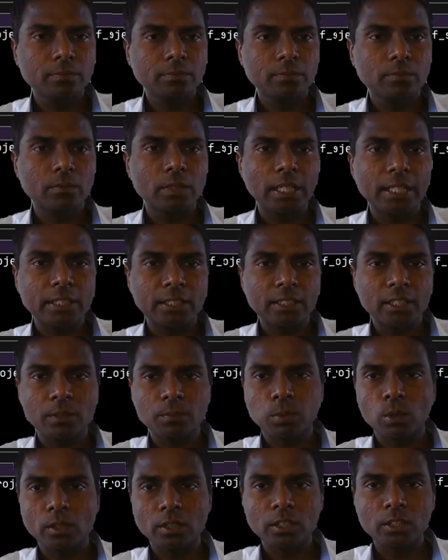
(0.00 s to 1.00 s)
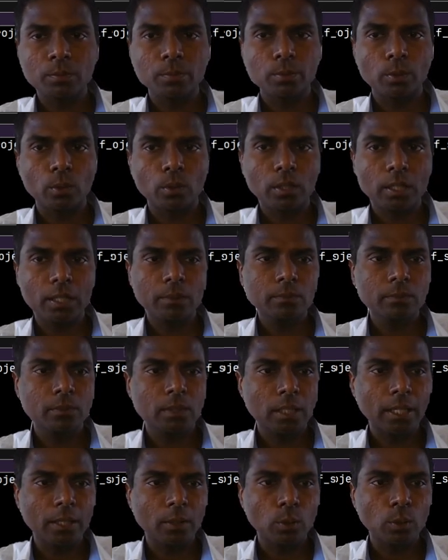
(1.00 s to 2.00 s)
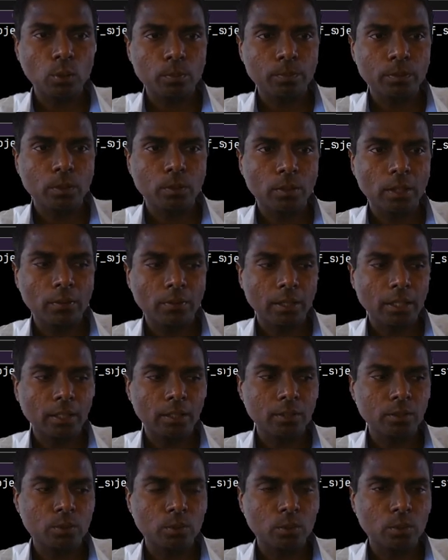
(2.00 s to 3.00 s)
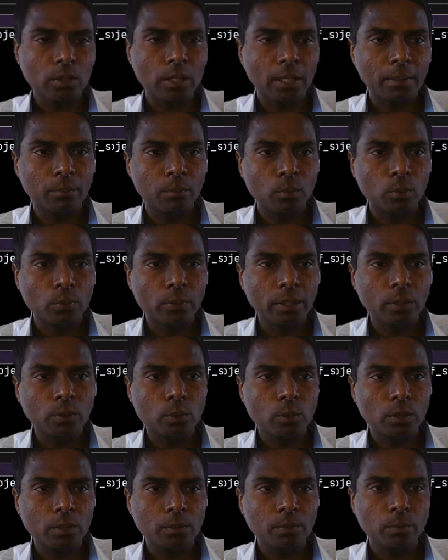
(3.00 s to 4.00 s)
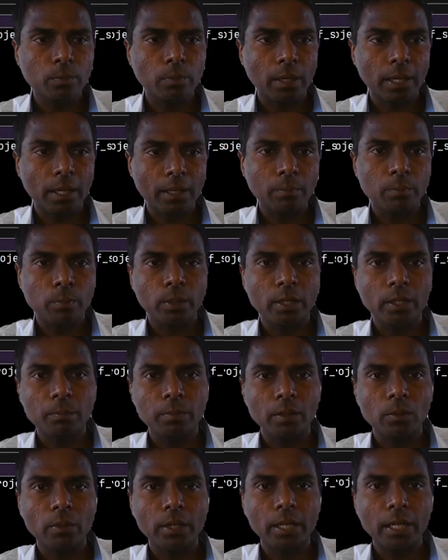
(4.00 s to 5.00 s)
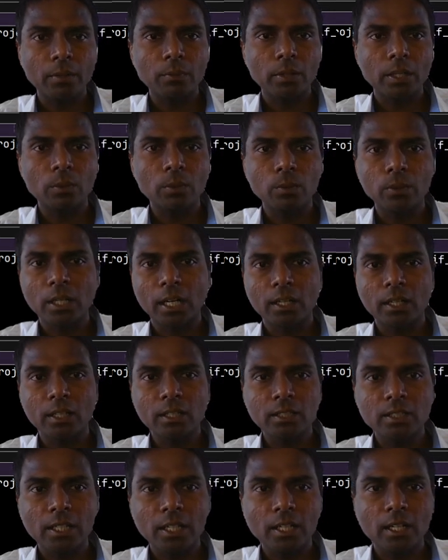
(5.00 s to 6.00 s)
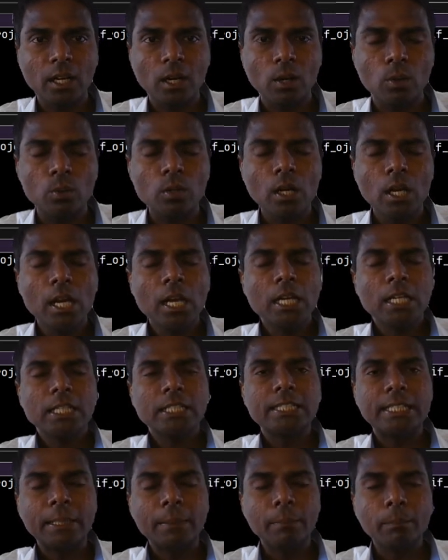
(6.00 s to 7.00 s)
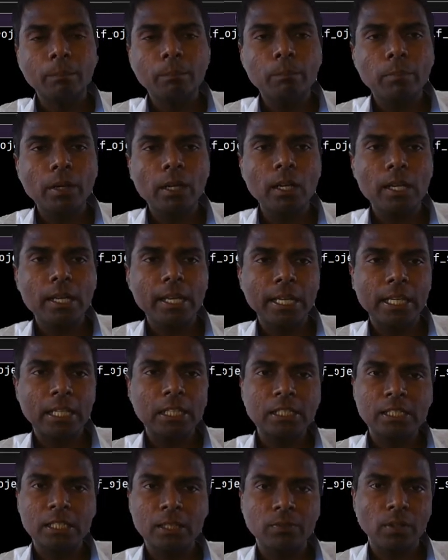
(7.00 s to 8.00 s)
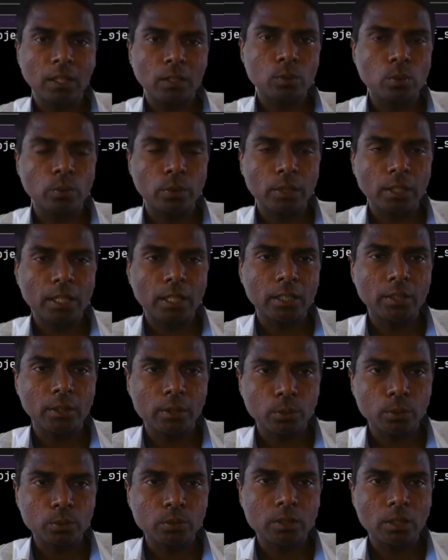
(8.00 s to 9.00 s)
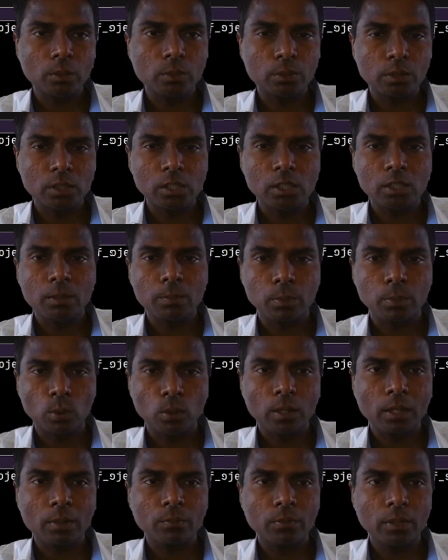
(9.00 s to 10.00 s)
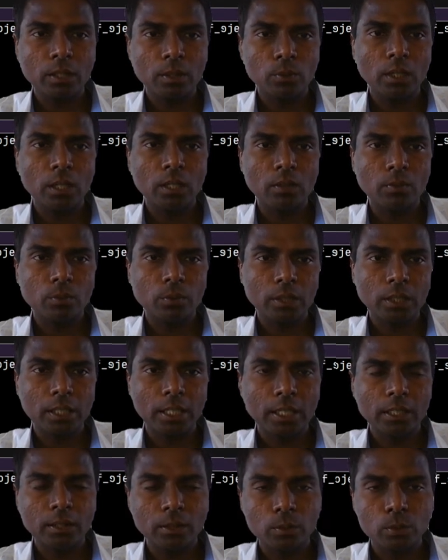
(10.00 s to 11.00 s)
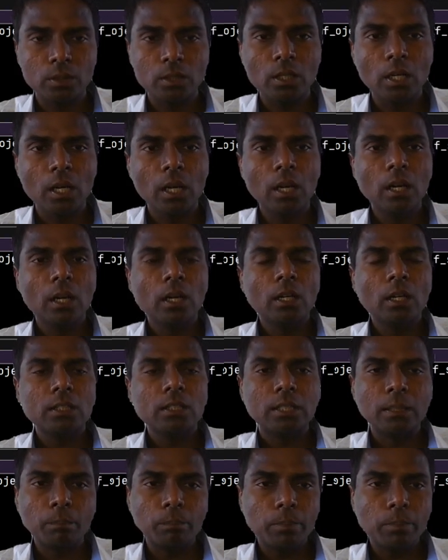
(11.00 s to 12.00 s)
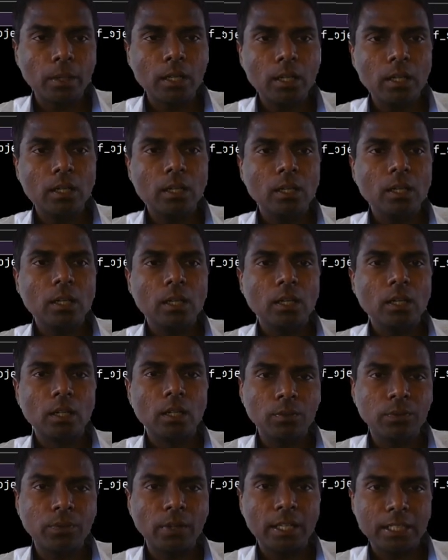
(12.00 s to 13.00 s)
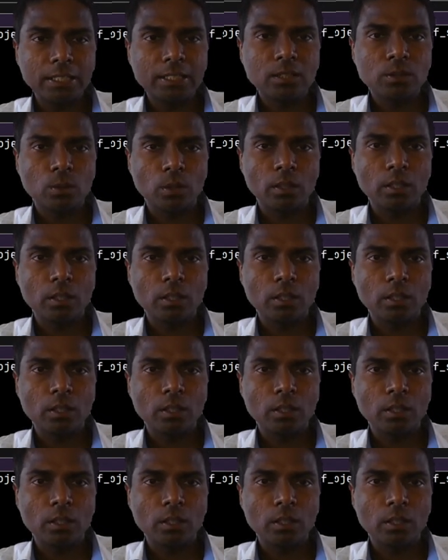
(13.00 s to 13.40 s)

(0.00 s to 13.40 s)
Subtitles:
that's it for this program. I hope you have understood. I'm moving towards 5.py, where we'll understand now simple else if also we can use. Now this is the program where we can use simple if else,